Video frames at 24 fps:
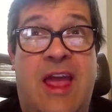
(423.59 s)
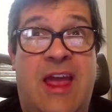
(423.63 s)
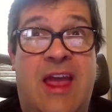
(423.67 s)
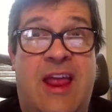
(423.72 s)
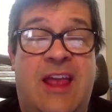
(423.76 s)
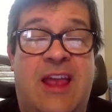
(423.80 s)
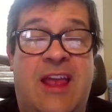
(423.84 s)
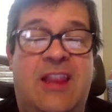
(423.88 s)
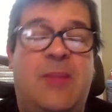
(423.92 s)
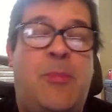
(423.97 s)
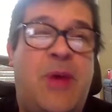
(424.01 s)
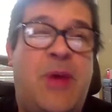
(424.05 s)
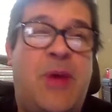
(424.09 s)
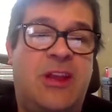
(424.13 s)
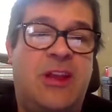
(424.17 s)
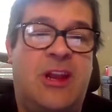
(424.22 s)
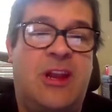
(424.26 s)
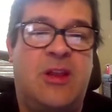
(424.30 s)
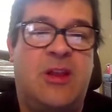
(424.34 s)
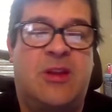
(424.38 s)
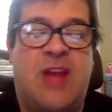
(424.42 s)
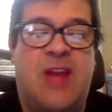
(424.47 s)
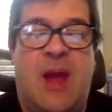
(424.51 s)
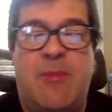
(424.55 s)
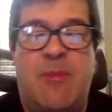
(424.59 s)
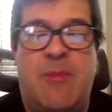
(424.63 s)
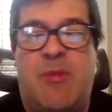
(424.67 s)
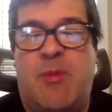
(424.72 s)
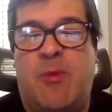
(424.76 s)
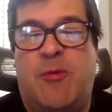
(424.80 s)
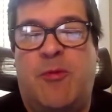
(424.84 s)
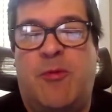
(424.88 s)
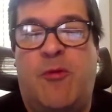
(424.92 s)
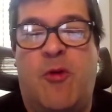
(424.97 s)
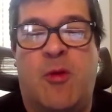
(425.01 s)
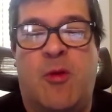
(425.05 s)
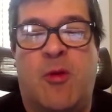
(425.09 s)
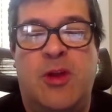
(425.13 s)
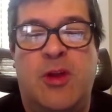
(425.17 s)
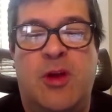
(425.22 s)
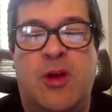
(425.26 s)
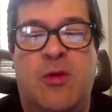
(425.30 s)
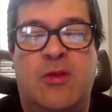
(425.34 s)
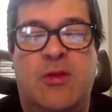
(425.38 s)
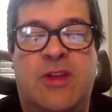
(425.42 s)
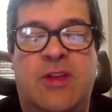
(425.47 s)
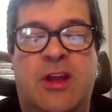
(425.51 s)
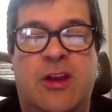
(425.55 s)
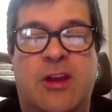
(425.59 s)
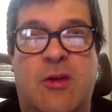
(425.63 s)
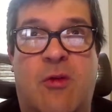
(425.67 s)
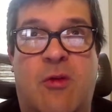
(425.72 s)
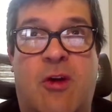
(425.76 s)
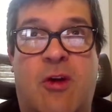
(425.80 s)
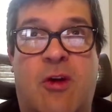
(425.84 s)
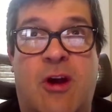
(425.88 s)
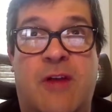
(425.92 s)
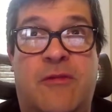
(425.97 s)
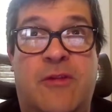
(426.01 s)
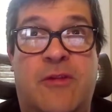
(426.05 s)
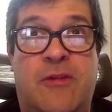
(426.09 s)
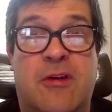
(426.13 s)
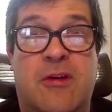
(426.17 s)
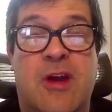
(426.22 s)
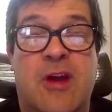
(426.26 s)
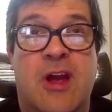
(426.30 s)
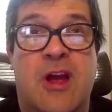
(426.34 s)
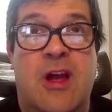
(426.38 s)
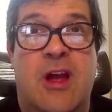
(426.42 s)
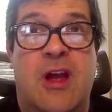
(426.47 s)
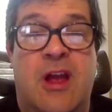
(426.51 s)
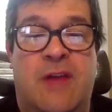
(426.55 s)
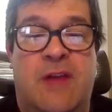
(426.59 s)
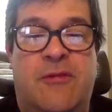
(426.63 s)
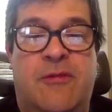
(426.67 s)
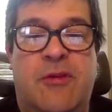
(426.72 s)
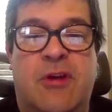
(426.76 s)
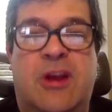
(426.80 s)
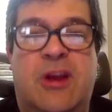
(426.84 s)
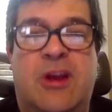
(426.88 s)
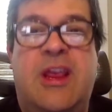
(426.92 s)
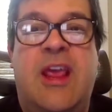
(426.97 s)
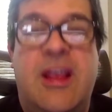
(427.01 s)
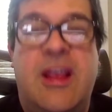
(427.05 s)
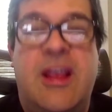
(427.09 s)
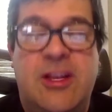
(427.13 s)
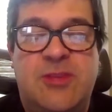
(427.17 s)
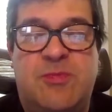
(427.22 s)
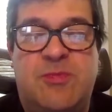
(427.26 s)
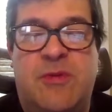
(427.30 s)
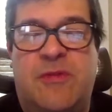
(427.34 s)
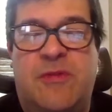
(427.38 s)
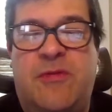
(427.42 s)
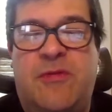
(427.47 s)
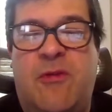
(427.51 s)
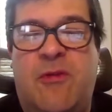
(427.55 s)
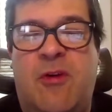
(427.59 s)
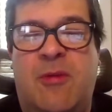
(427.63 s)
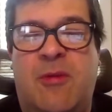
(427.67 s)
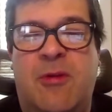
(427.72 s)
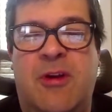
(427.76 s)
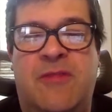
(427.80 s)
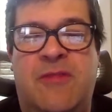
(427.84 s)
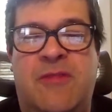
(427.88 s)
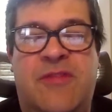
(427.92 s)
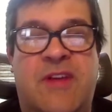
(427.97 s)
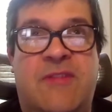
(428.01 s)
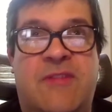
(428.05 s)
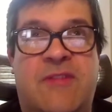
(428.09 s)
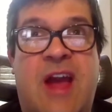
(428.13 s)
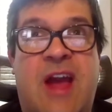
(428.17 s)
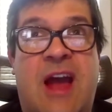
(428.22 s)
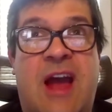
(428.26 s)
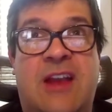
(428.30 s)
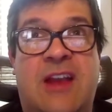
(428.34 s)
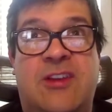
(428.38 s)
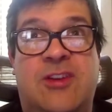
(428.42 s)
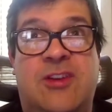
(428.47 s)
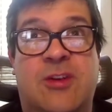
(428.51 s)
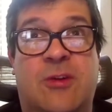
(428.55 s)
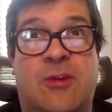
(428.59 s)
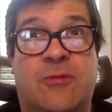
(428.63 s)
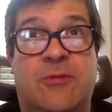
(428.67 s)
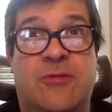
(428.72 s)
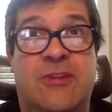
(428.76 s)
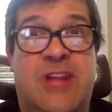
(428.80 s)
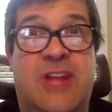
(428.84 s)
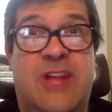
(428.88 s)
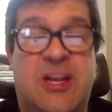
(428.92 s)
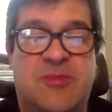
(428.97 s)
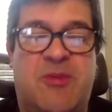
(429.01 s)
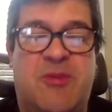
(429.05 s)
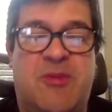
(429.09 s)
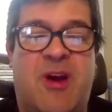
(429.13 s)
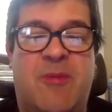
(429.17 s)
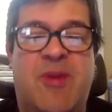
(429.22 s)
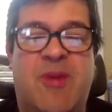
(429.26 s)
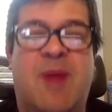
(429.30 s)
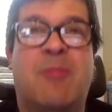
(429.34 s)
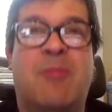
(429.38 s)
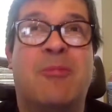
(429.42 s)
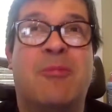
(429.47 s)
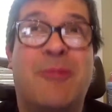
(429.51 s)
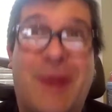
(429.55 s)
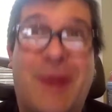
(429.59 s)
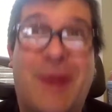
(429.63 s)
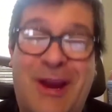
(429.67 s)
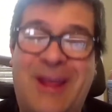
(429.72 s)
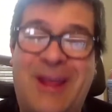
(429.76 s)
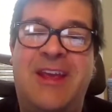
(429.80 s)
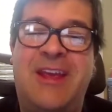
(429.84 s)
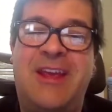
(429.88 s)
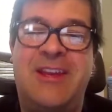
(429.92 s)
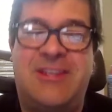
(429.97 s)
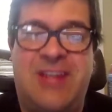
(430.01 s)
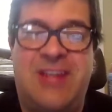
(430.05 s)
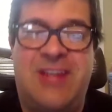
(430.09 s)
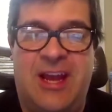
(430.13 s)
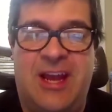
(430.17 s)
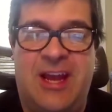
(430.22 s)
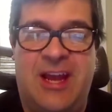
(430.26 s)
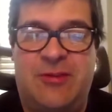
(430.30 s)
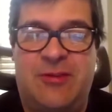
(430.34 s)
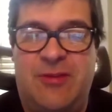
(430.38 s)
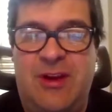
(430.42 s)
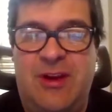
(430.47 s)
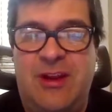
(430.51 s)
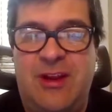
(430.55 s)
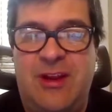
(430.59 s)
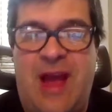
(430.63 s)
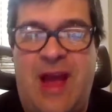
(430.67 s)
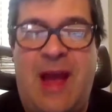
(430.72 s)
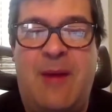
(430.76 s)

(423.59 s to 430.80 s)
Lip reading: and depending on the type of performer that you are, if you're a kids performer, if they've got children, that's probably a pretty easy entry.